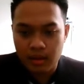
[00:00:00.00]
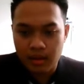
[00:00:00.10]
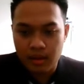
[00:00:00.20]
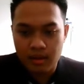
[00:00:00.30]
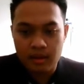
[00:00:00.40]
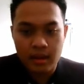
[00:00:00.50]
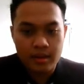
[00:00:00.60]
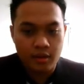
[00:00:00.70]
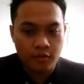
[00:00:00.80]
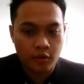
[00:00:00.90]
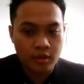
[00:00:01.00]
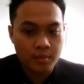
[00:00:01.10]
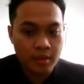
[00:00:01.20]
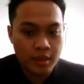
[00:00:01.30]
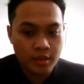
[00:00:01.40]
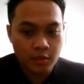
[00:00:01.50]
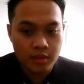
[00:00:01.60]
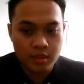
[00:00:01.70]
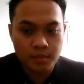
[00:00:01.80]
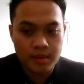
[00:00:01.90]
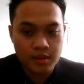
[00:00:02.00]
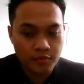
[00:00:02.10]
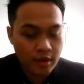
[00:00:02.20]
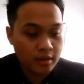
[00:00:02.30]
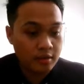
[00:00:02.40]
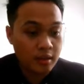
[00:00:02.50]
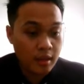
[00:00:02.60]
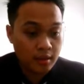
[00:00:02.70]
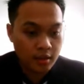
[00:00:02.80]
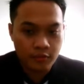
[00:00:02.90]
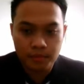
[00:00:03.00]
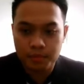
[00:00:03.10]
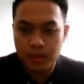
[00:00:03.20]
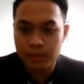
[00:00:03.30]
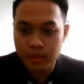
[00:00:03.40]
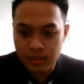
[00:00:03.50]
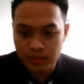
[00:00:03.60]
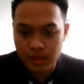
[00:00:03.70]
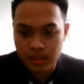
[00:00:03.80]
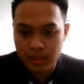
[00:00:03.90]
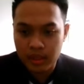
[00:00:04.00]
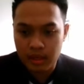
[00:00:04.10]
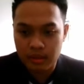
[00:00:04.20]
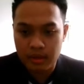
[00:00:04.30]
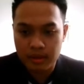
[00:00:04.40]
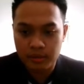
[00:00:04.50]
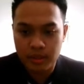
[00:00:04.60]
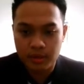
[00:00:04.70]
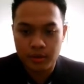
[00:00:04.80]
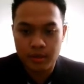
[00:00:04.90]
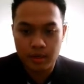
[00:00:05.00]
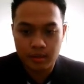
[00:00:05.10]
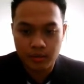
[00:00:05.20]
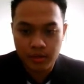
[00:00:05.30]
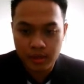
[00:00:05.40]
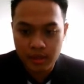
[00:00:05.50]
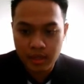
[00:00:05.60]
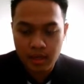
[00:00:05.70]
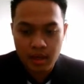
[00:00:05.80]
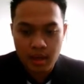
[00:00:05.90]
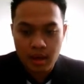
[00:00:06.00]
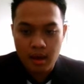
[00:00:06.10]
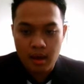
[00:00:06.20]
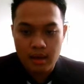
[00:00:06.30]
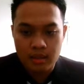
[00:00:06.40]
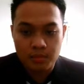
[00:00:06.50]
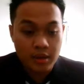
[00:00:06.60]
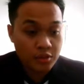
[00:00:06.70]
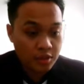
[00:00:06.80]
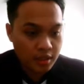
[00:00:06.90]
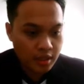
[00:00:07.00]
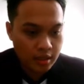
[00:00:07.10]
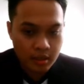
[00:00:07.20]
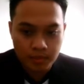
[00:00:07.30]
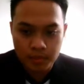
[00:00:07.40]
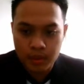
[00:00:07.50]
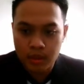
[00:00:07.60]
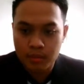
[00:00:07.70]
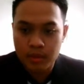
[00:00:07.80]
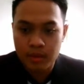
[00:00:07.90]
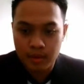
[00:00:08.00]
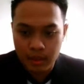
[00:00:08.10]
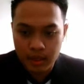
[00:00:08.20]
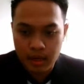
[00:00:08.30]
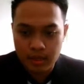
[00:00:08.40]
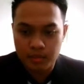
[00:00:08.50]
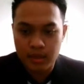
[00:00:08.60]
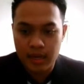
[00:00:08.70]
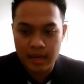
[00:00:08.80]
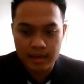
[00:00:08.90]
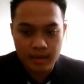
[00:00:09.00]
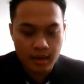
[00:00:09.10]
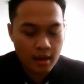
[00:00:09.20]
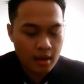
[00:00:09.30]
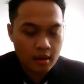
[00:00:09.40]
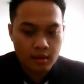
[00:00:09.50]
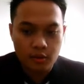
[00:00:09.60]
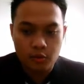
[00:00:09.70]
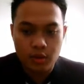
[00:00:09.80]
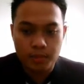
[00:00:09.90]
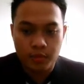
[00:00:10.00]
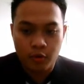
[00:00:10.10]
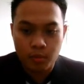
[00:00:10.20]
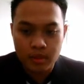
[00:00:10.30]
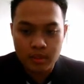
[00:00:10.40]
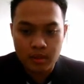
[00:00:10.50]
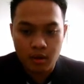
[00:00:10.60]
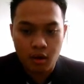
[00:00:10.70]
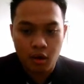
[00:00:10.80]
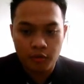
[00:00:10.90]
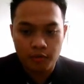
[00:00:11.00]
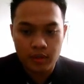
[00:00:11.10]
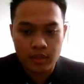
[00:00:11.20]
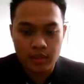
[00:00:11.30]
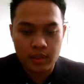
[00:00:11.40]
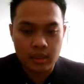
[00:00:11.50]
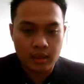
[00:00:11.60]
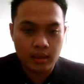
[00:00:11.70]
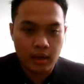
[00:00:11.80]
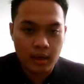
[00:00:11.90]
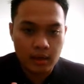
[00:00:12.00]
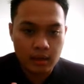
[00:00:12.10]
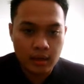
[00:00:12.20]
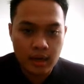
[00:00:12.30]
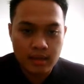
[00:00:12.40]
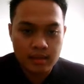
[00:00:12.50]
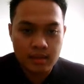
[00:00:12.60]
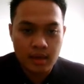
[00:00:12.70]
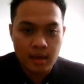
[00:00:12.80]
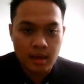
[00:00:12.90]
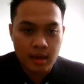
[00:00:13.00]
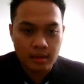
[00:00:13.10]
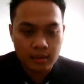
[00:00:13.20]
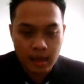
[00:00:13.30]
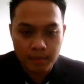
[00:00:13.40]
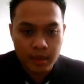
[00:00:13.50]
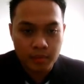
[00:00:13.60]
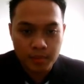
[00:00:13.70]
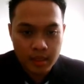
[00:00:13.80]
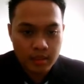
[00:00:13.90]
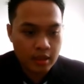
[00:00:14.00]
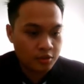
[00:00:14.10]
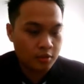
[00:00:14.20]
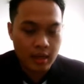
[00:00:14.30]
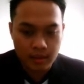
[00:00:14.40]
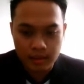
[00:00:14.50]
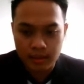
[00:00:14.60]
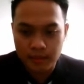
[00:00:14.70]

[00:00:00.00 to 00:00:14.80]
a layer of contamination with specified relative permittivity and electric conductivity, as mentioned in the preliminary, has been added to the performance of the glass and cap and pin insulator.